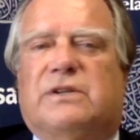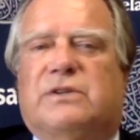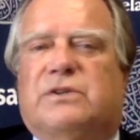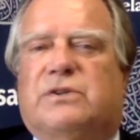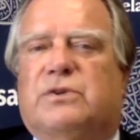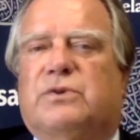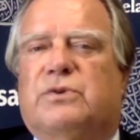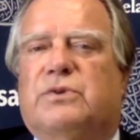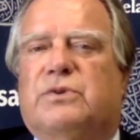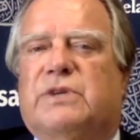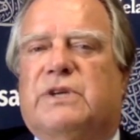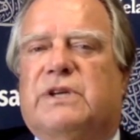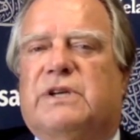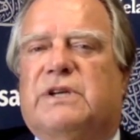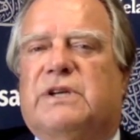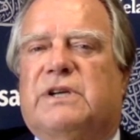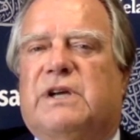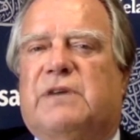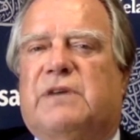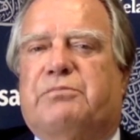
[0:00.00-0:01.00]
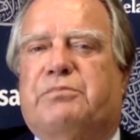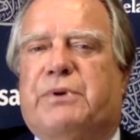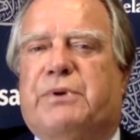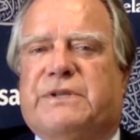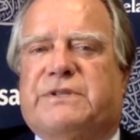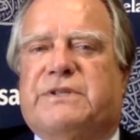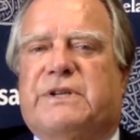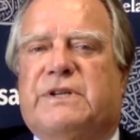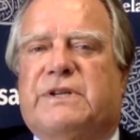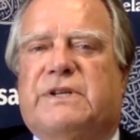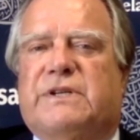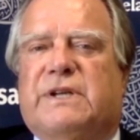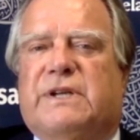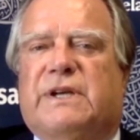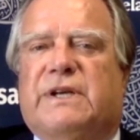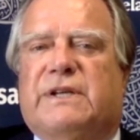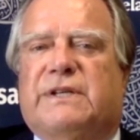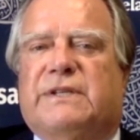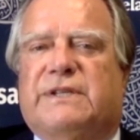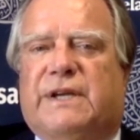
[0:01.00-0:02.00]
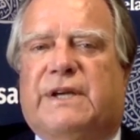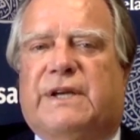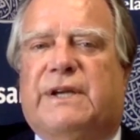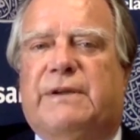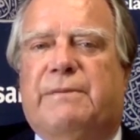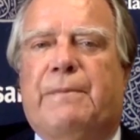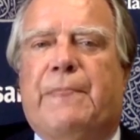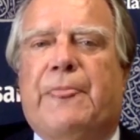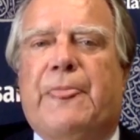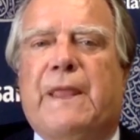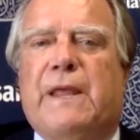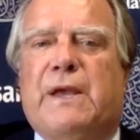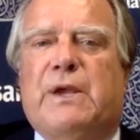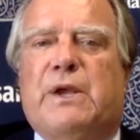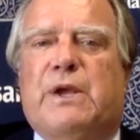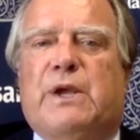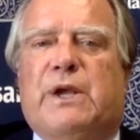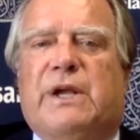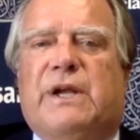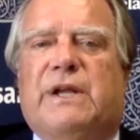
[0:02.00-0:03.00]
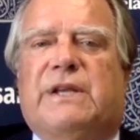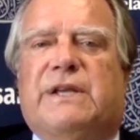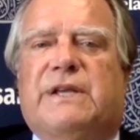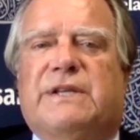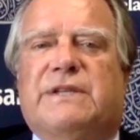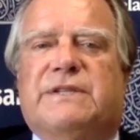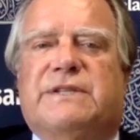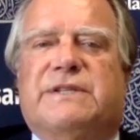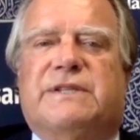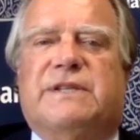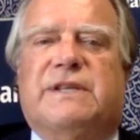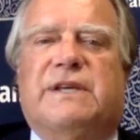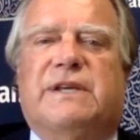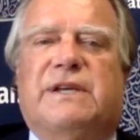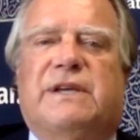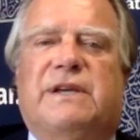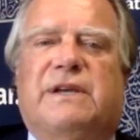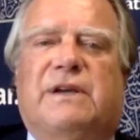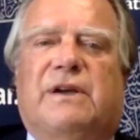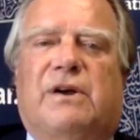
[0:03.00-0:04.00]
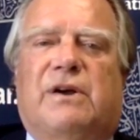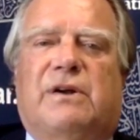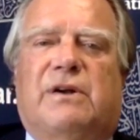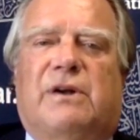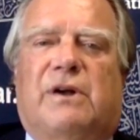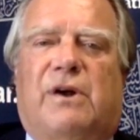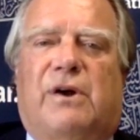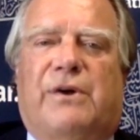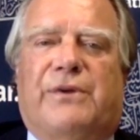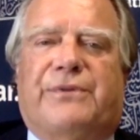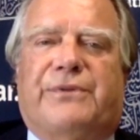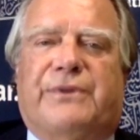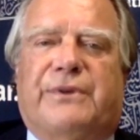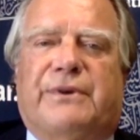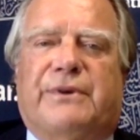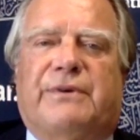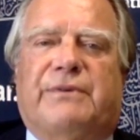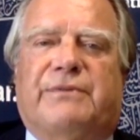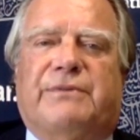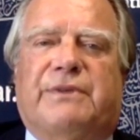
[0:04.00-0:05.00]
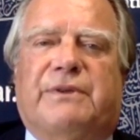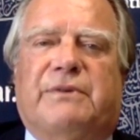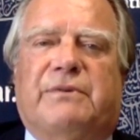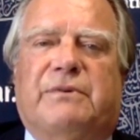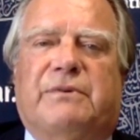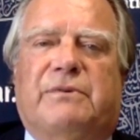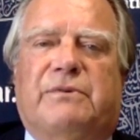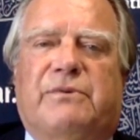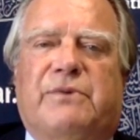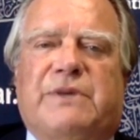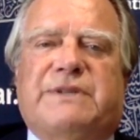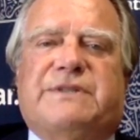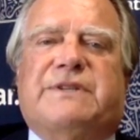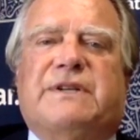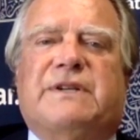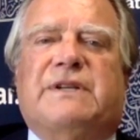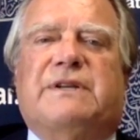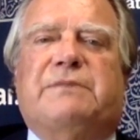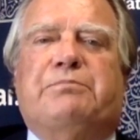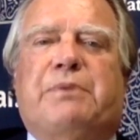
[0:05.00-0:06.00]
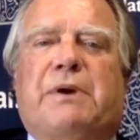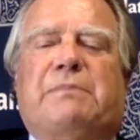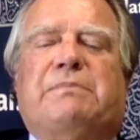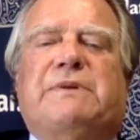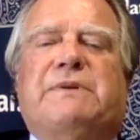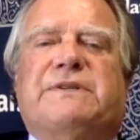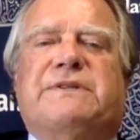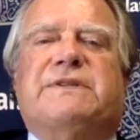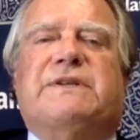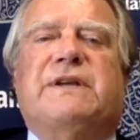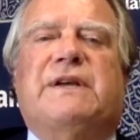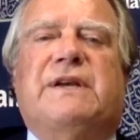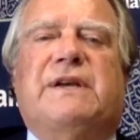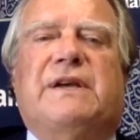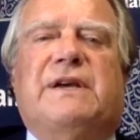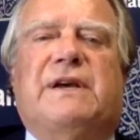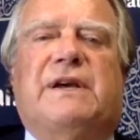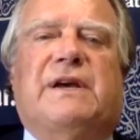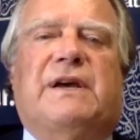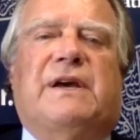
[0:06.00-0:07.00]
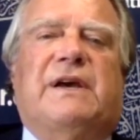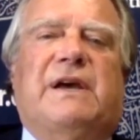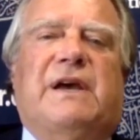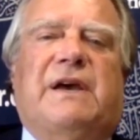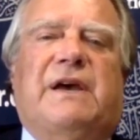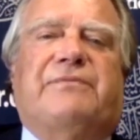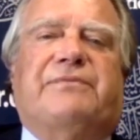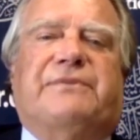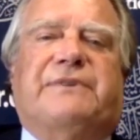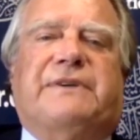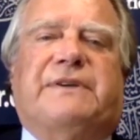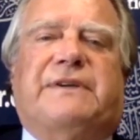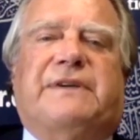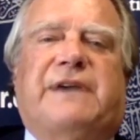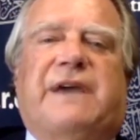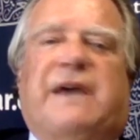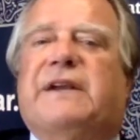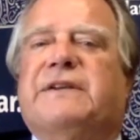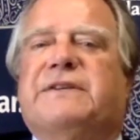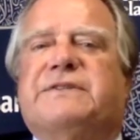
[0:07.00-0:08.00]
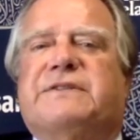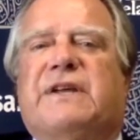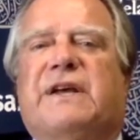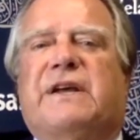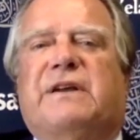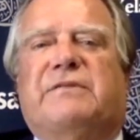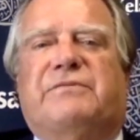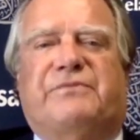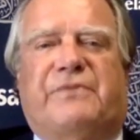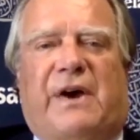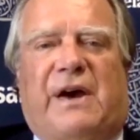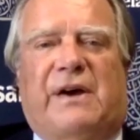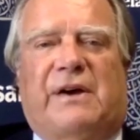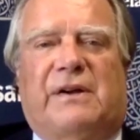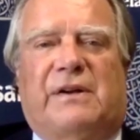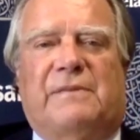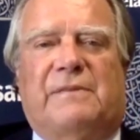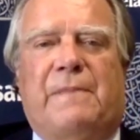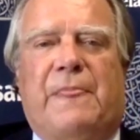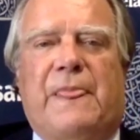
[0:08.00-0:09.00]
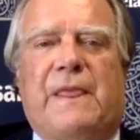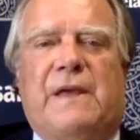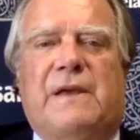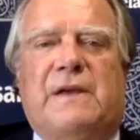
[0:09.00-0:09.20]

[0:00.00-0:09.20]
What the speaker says: to the present day. And he's the author of the recently published Afghanistan file.